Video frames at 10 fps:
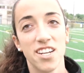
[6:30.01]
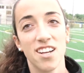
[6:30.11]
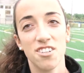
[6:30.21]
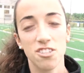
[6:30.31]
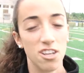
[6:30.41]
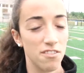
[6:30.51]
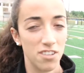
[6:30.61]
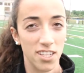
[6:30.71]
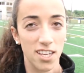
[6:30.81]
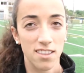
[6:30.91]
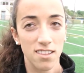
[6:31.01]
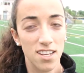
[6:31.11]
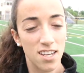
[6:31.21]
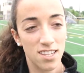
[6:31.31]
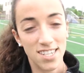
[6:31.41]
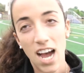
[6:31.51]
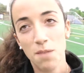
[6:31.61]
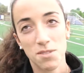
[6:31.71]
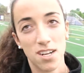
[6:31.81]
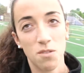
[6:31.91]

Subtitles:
and I just couldn't really get the times that I